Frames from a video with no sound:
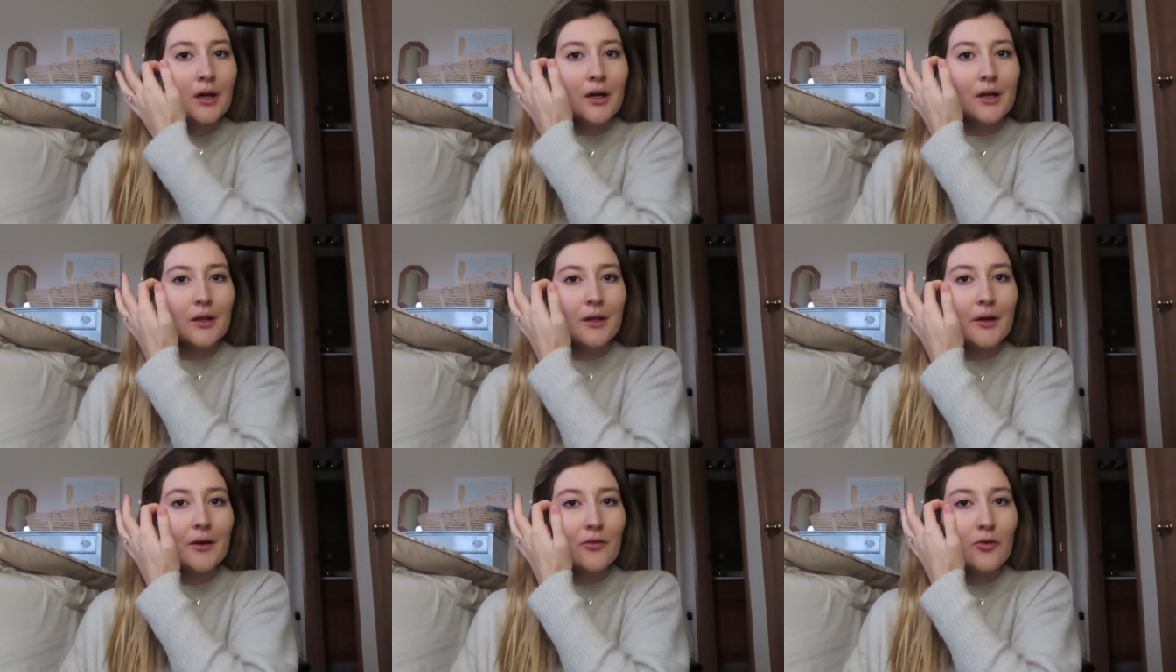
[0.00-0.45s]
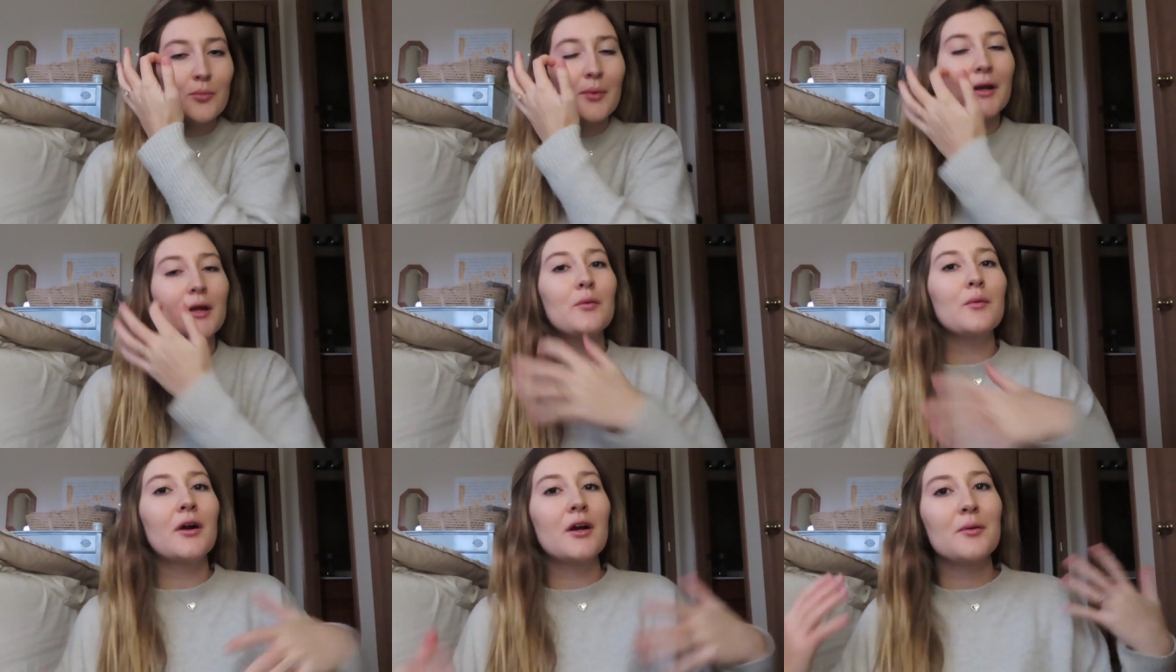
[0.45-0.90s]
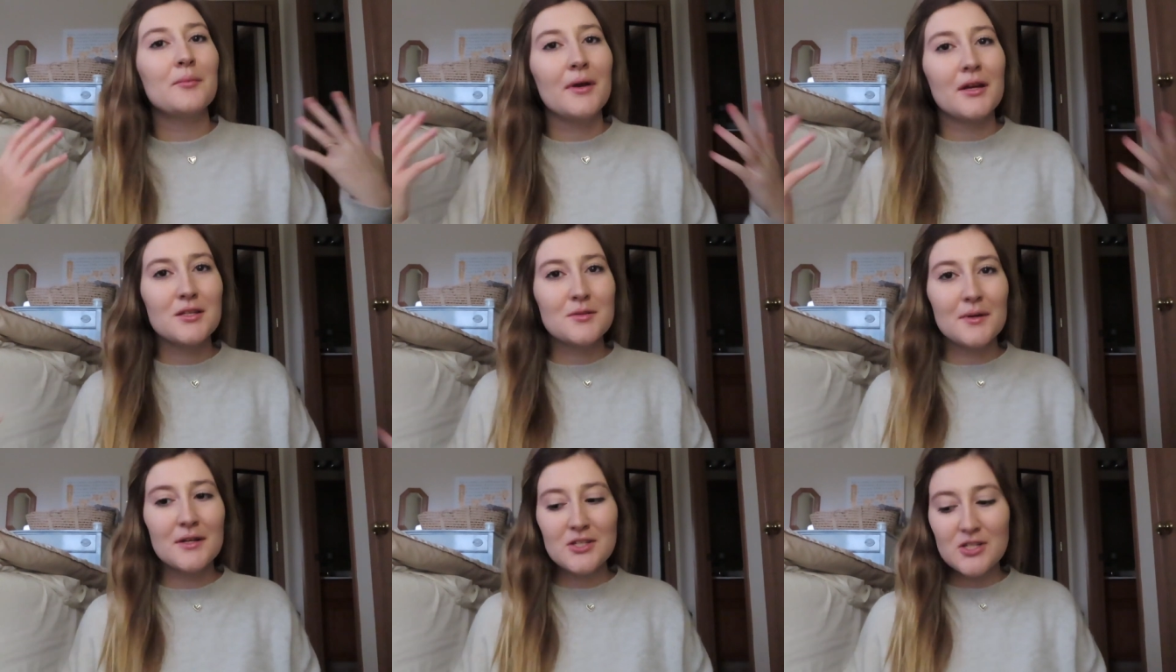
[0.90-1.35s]
Hello everybody, welcome
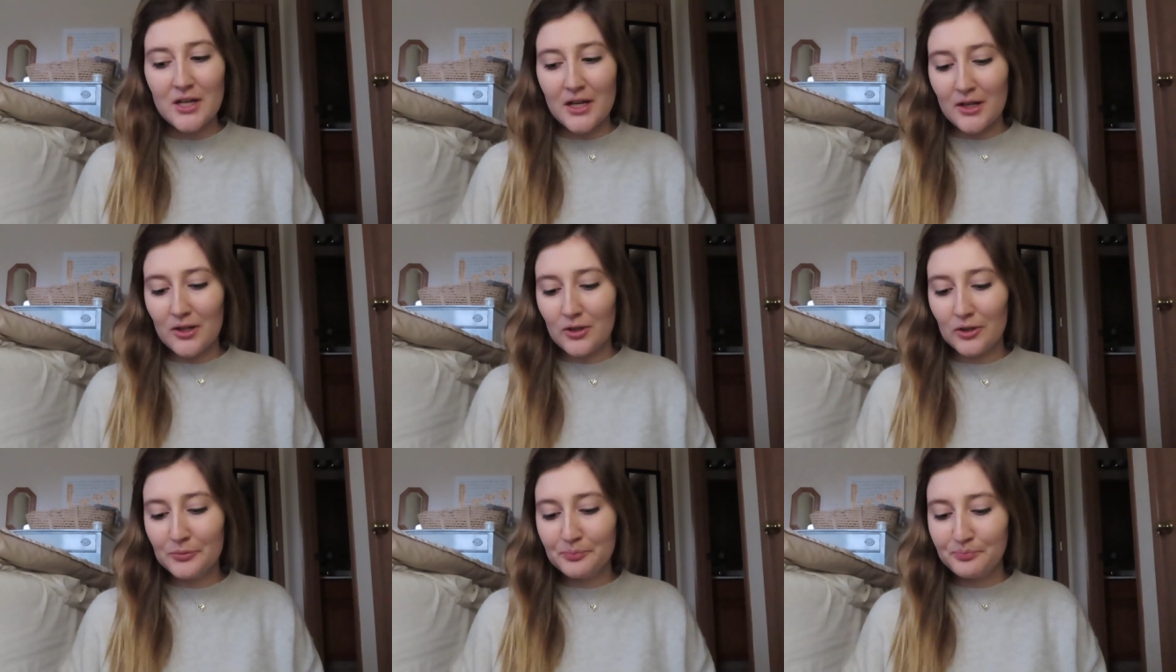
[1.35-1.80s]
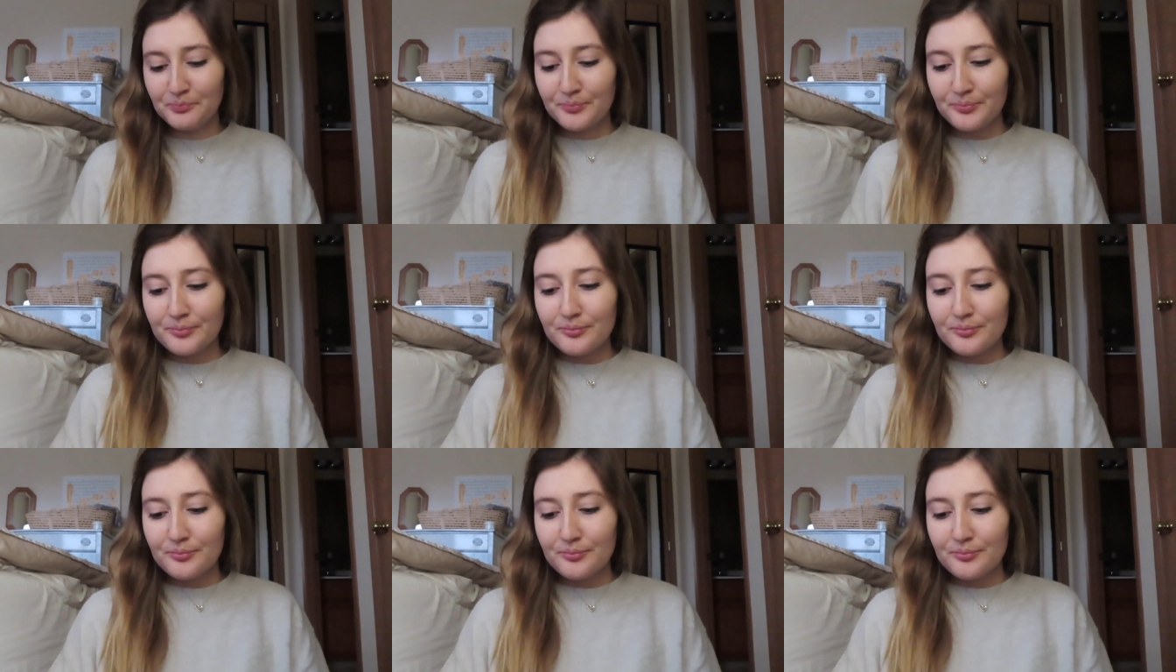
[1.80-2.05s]
back to my channel.